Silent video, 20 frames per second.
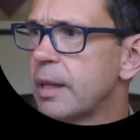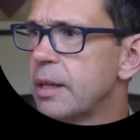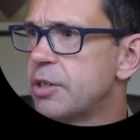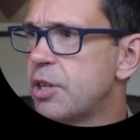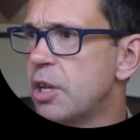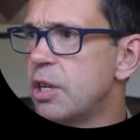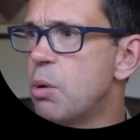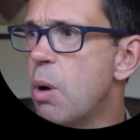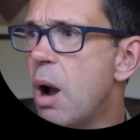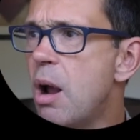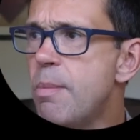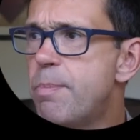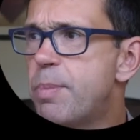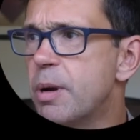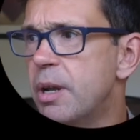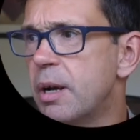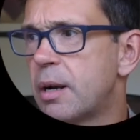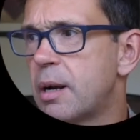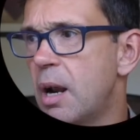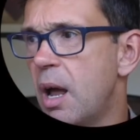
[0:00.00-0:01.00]
So you
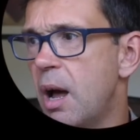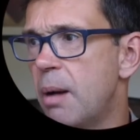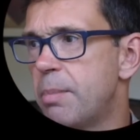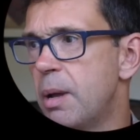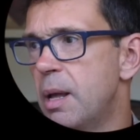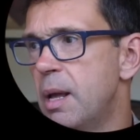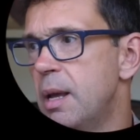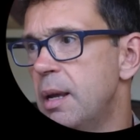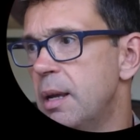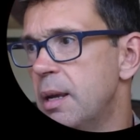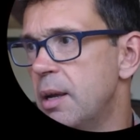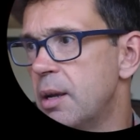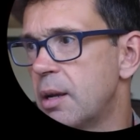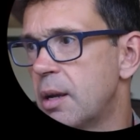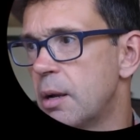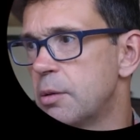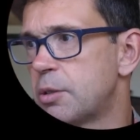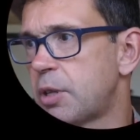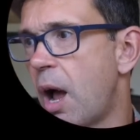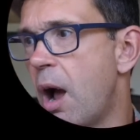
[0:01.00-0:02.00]
open a club, it
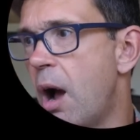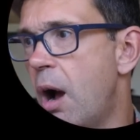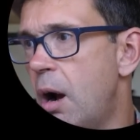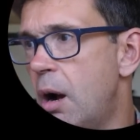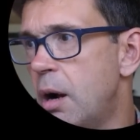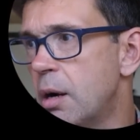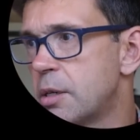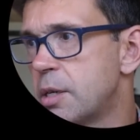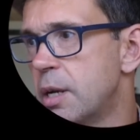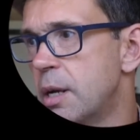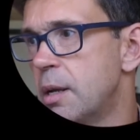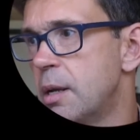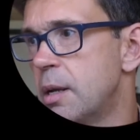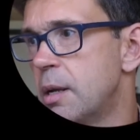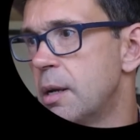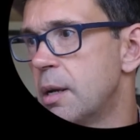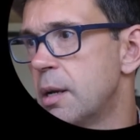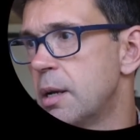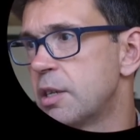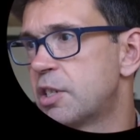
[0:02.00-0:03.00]
goes a heart,
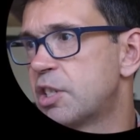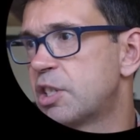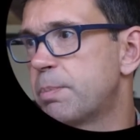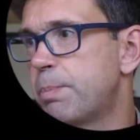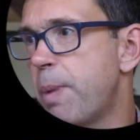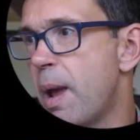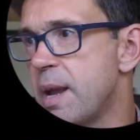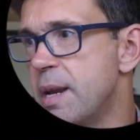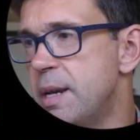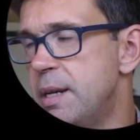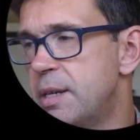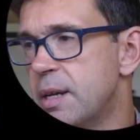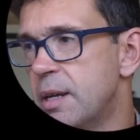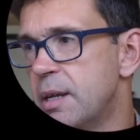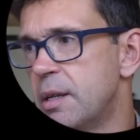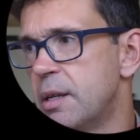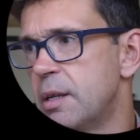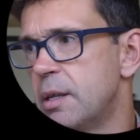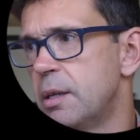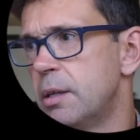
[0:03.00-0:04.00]
a spade,
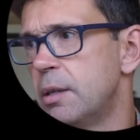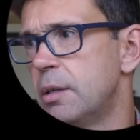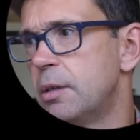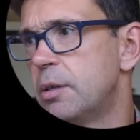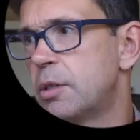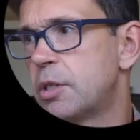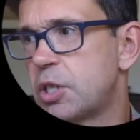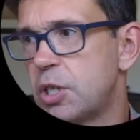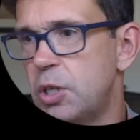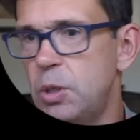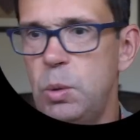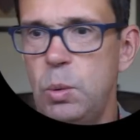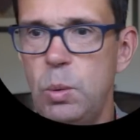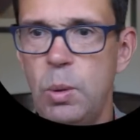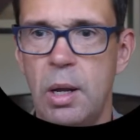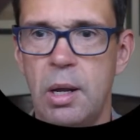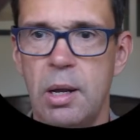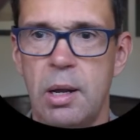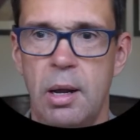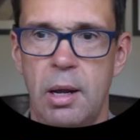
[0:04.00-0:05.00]
2
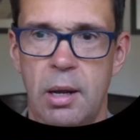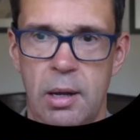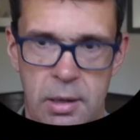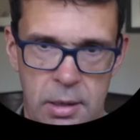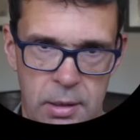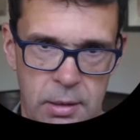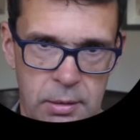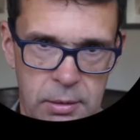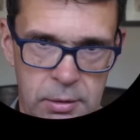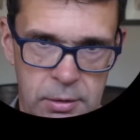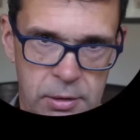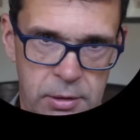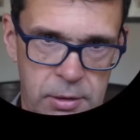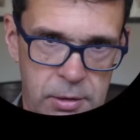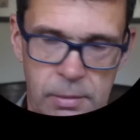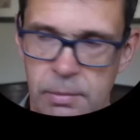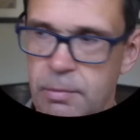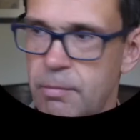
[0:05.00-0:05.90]
hearts.